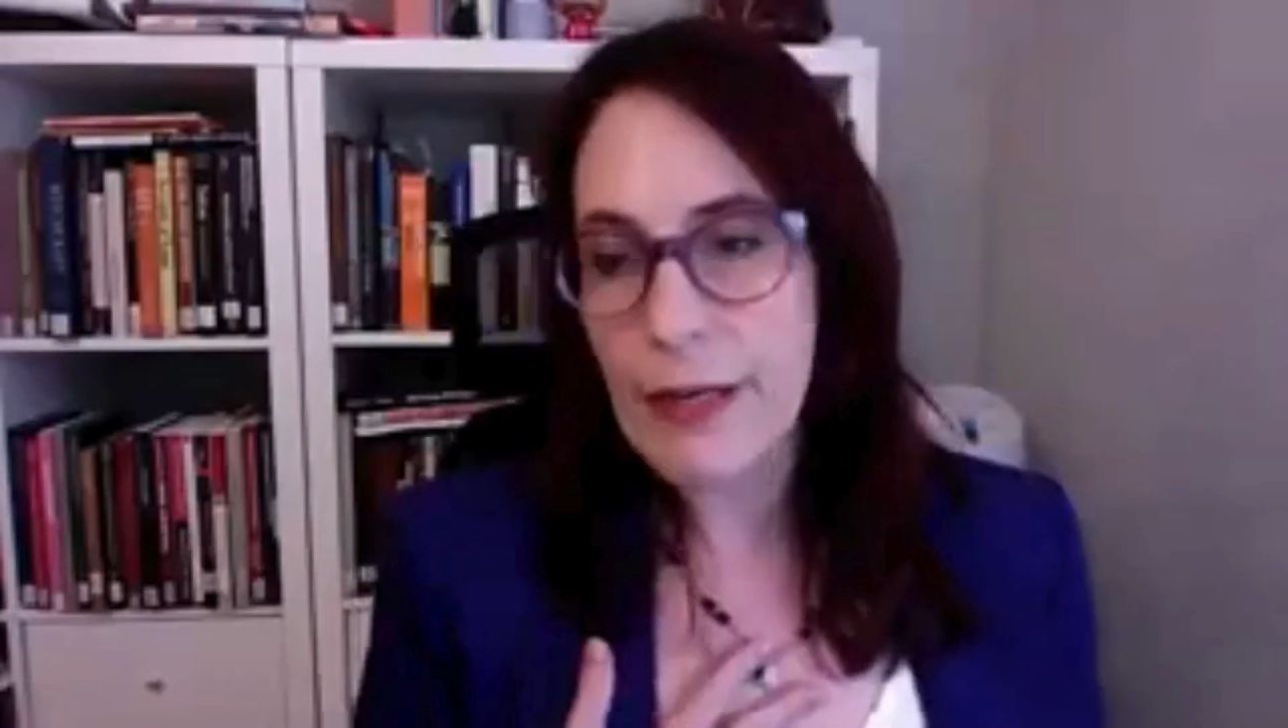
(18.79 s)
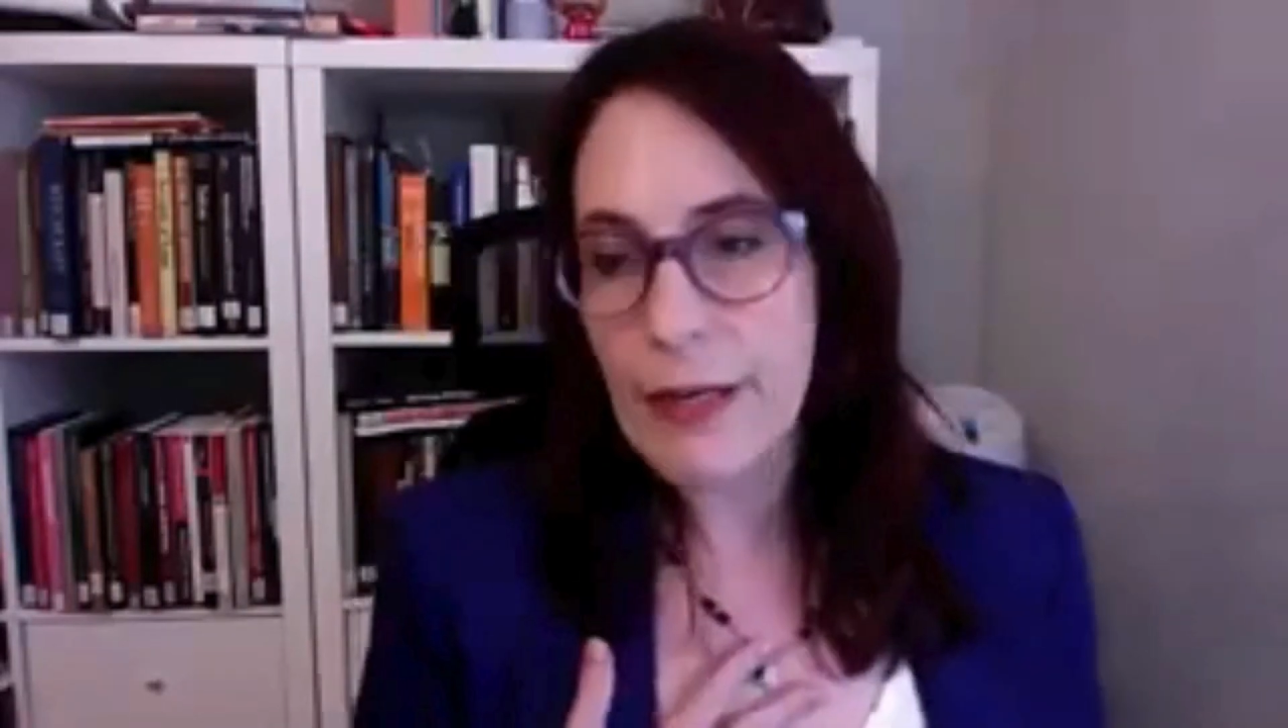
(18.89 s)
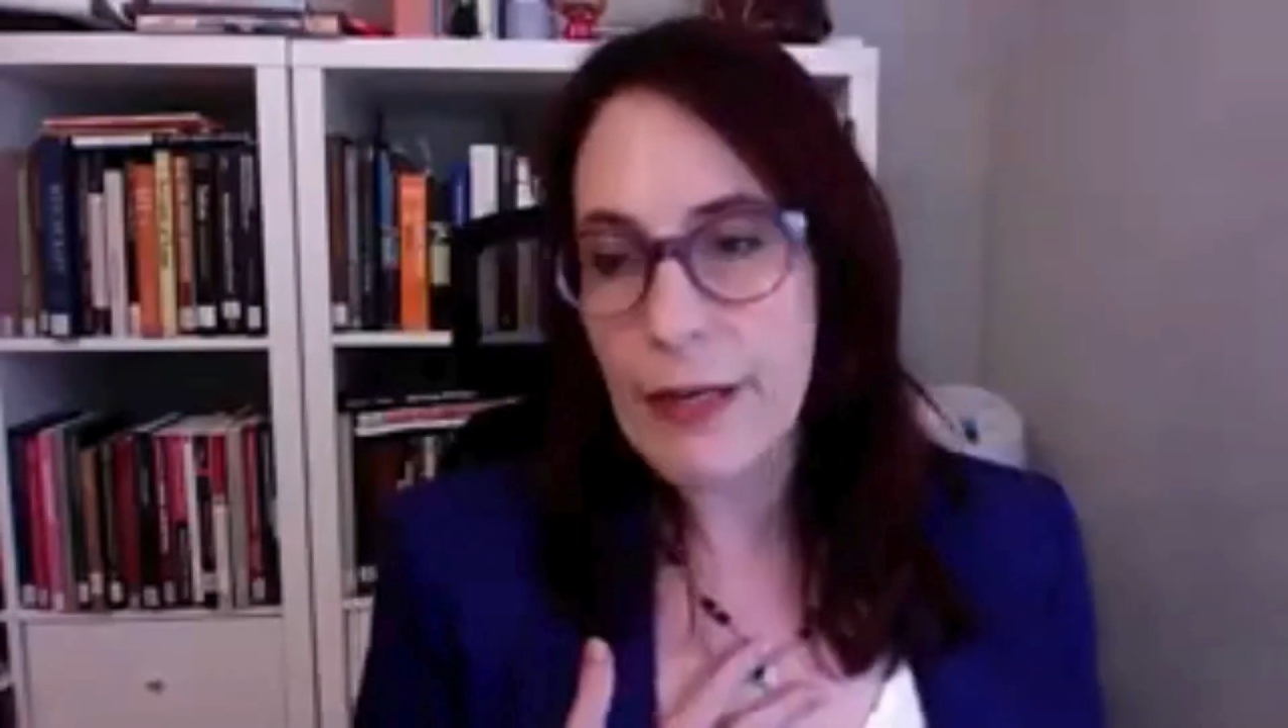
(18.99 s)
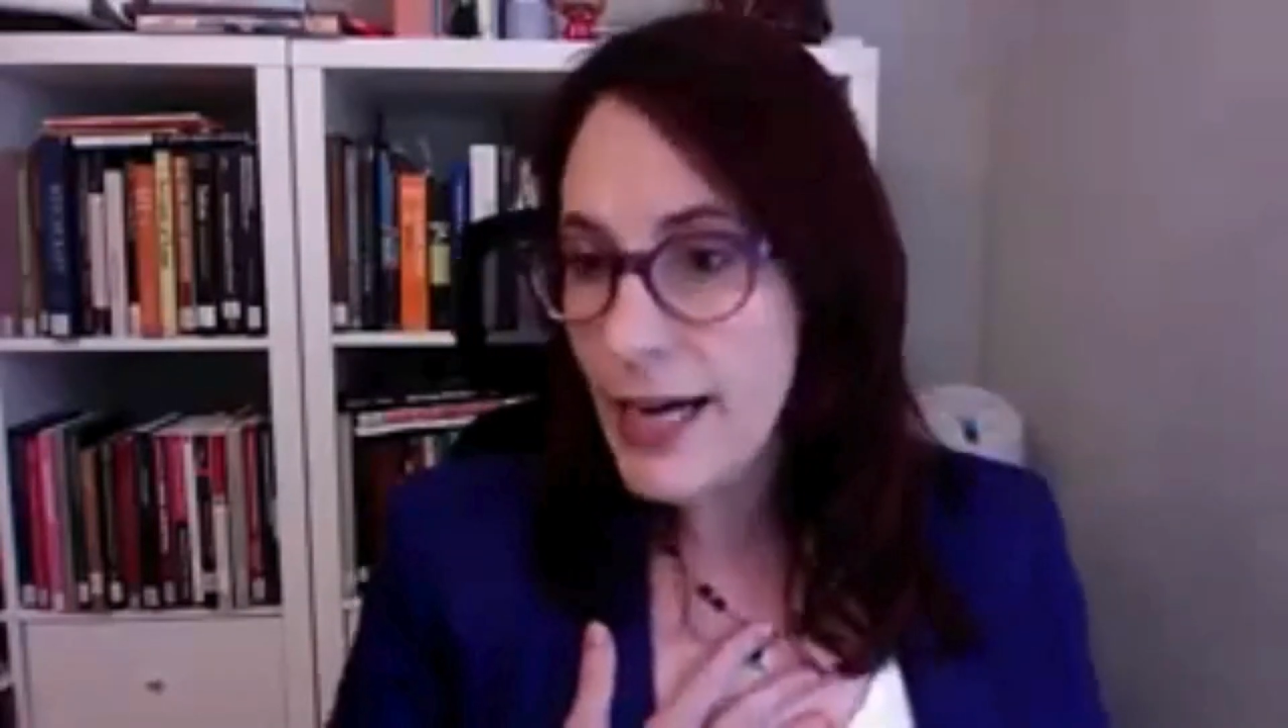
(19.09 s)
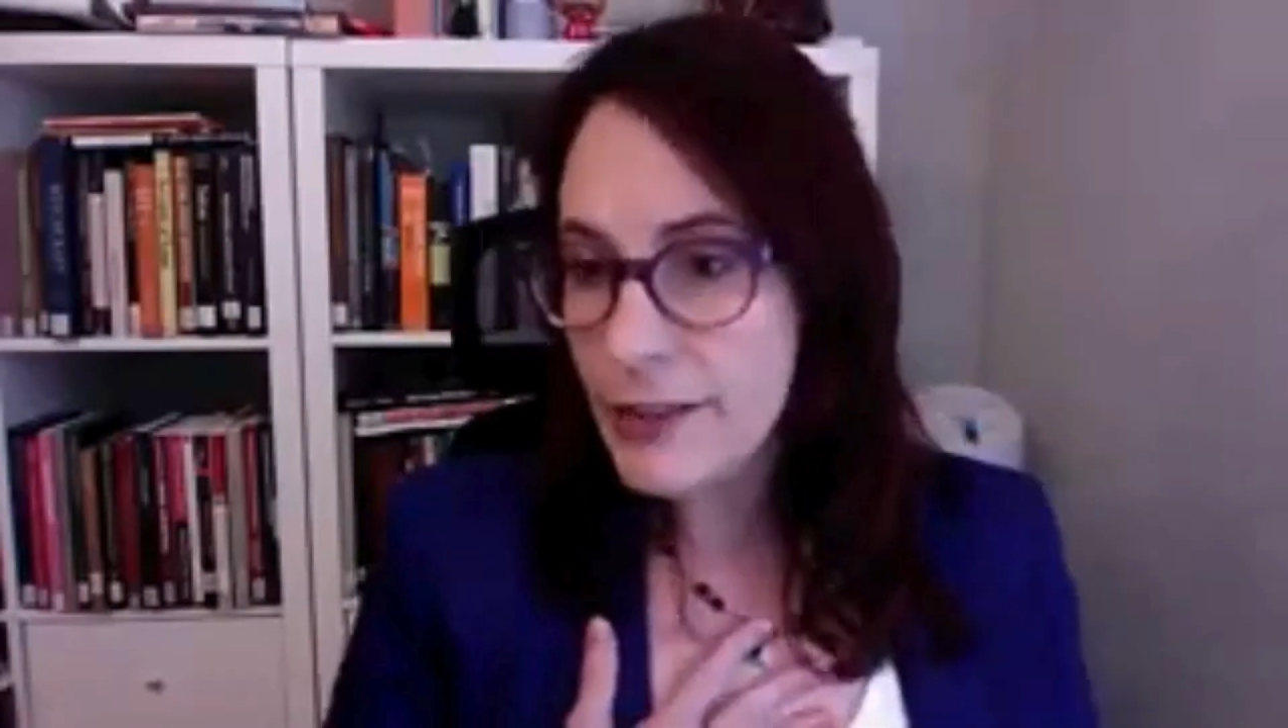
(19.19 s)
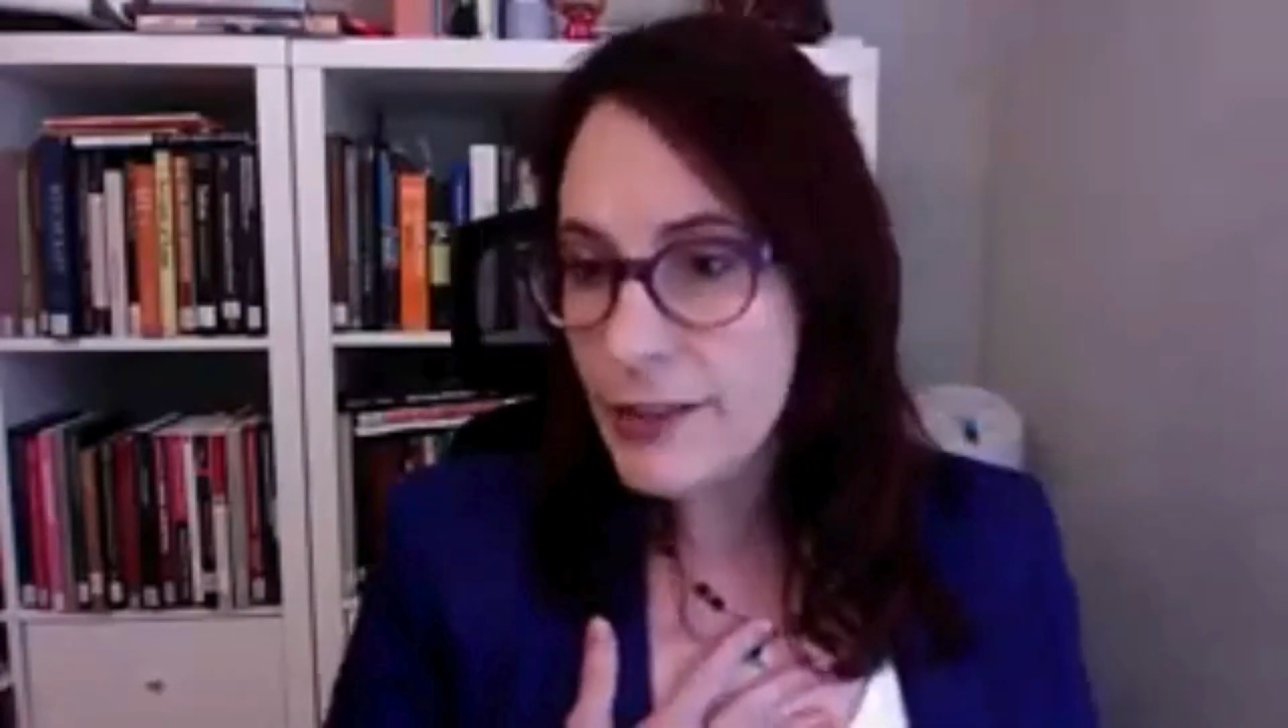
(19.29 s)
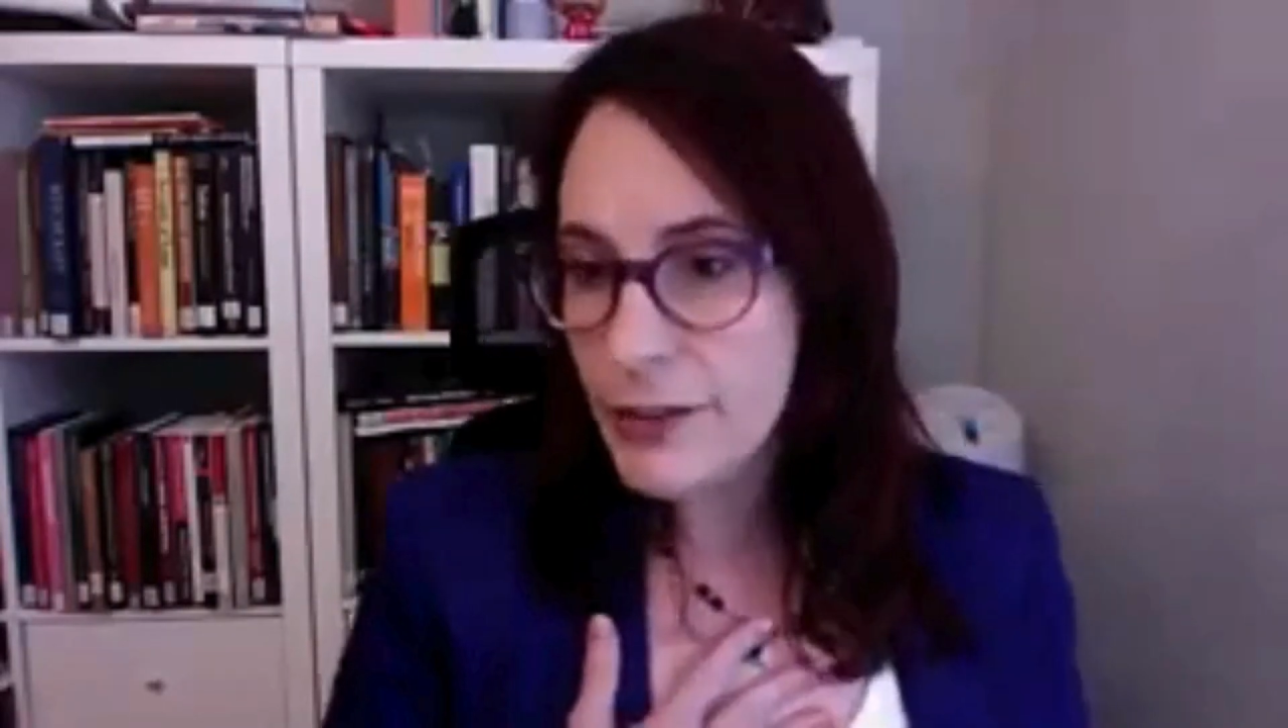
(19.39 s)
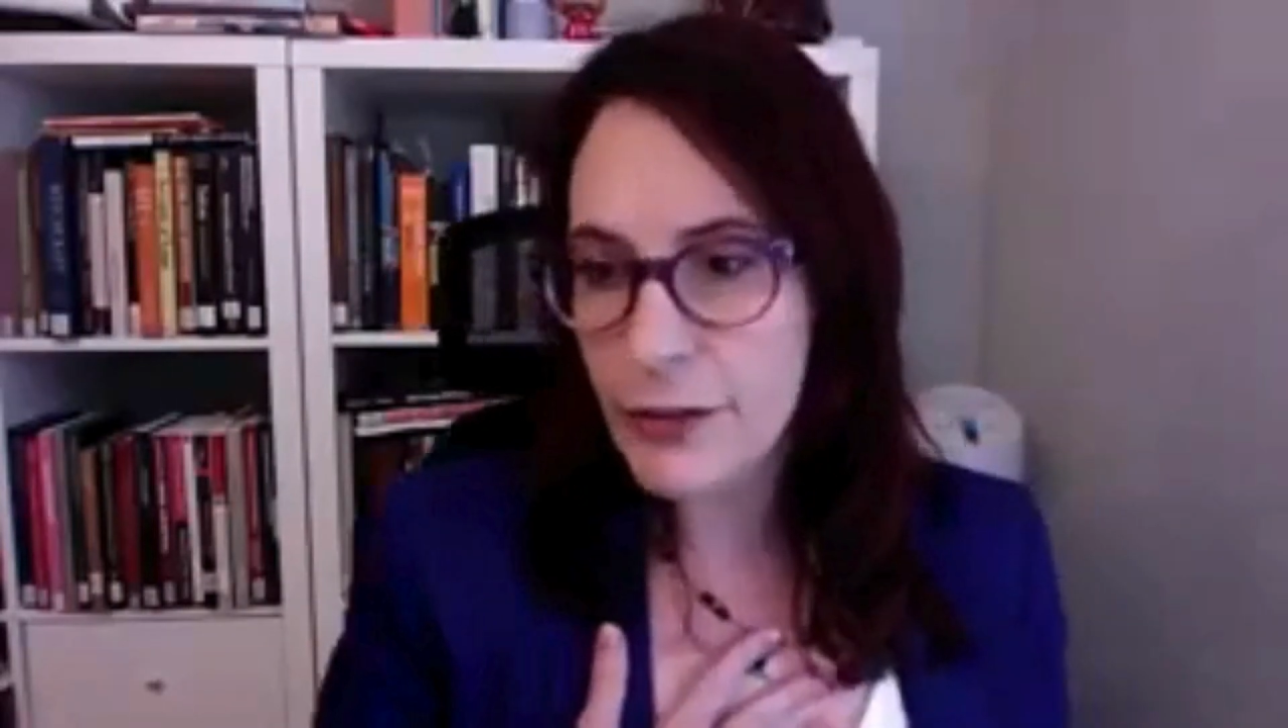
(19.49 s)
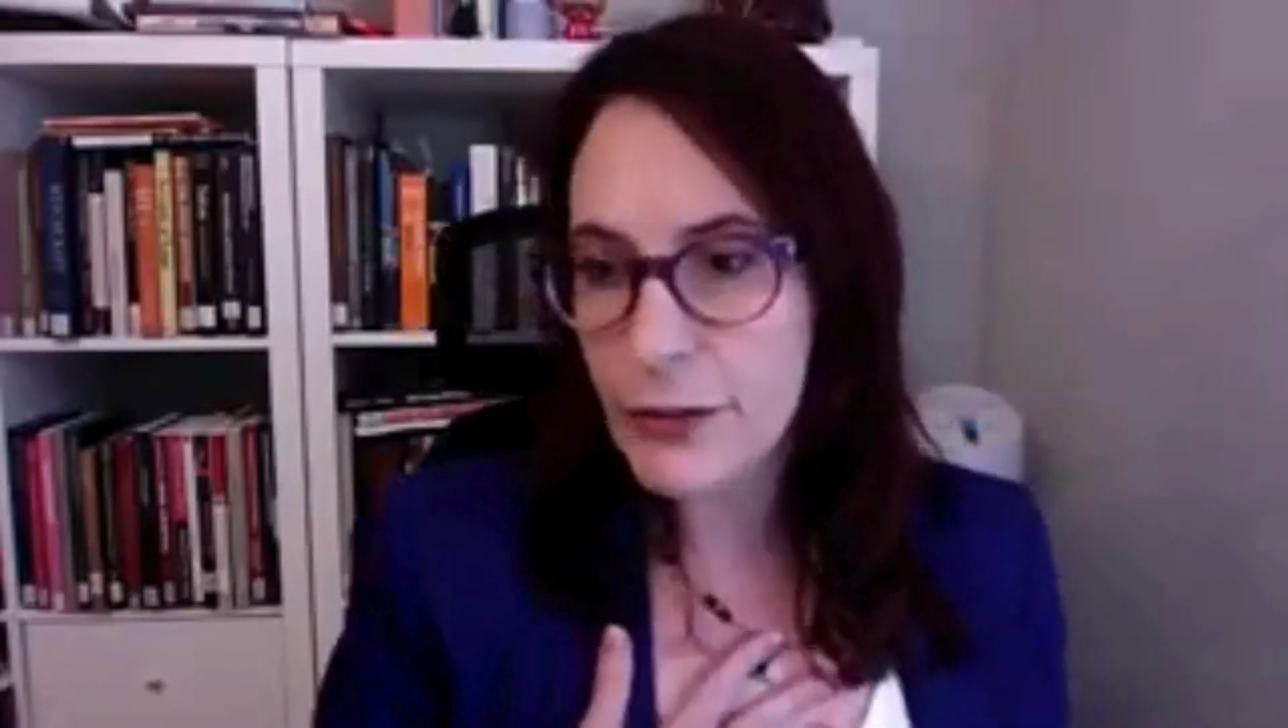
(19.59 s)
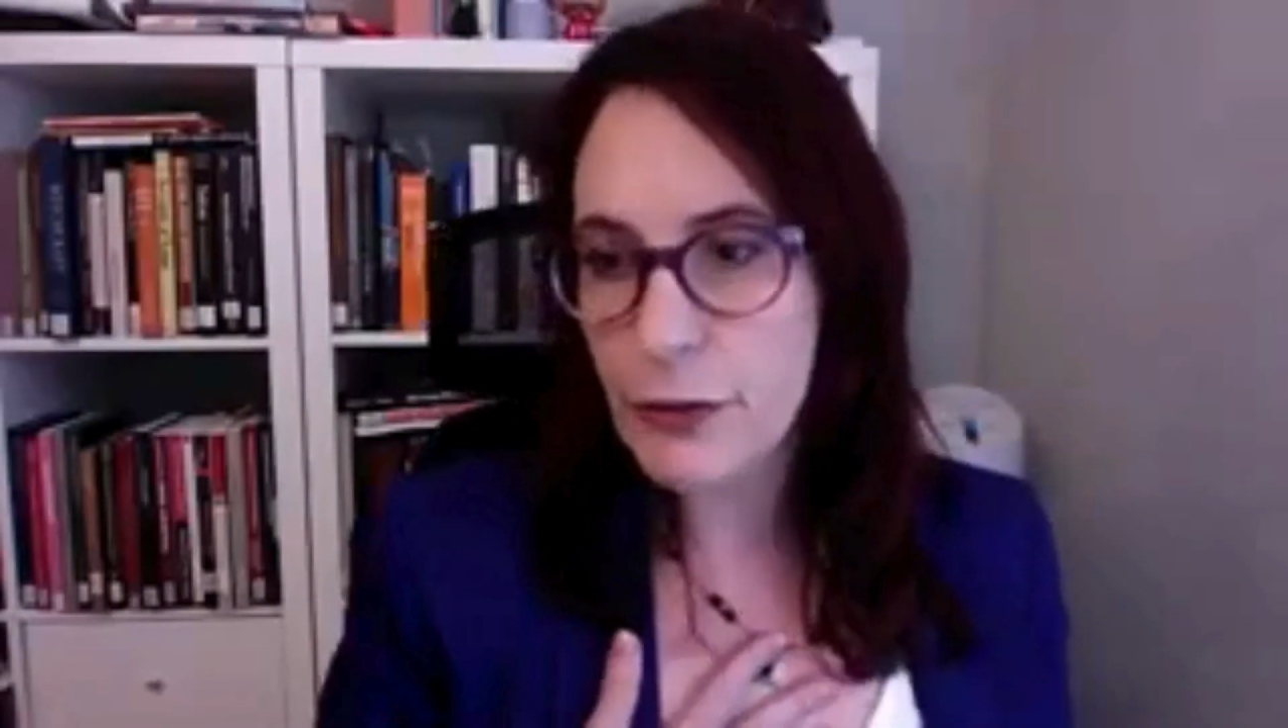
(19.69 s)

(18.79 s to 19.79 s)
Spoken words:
much attached